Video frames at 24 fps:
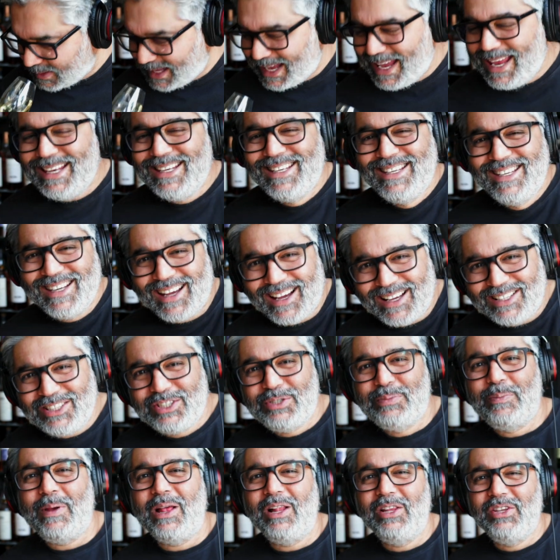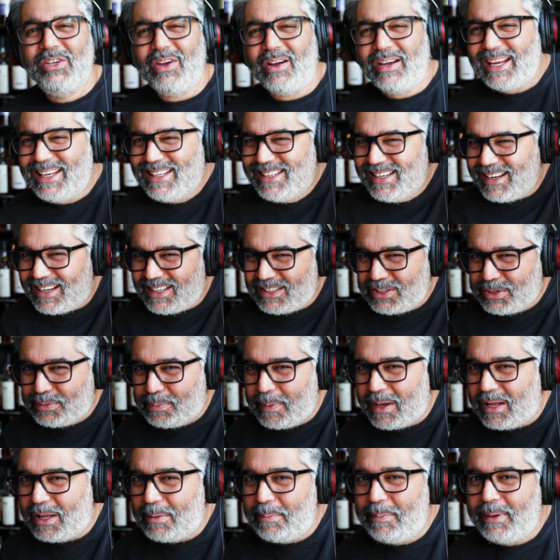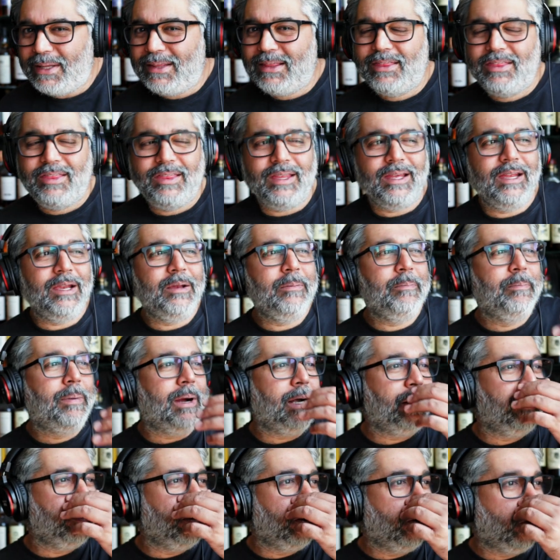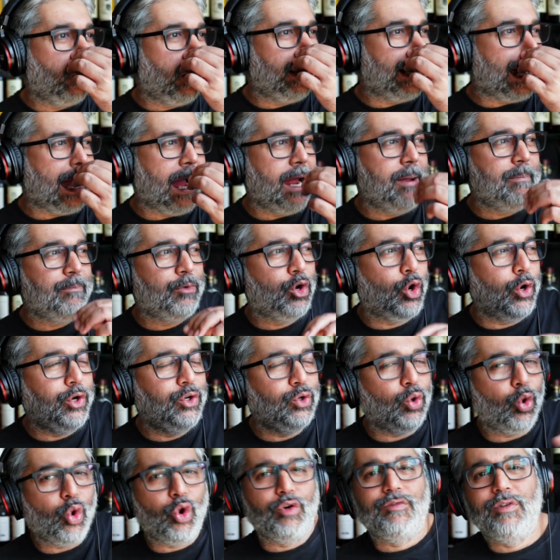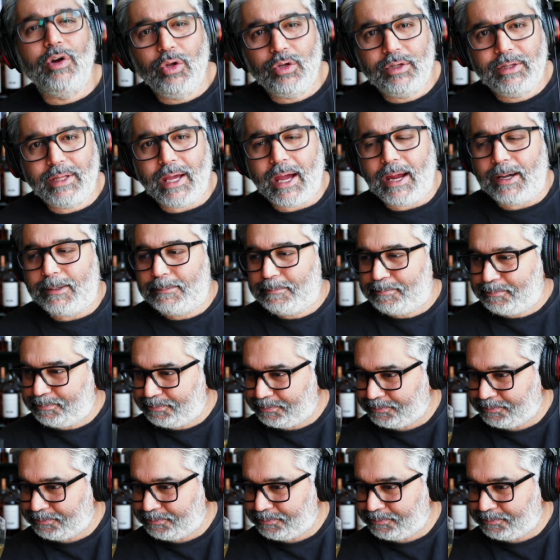It does smell young. It does smell a bit thin, but you know what? I'm going to overlook that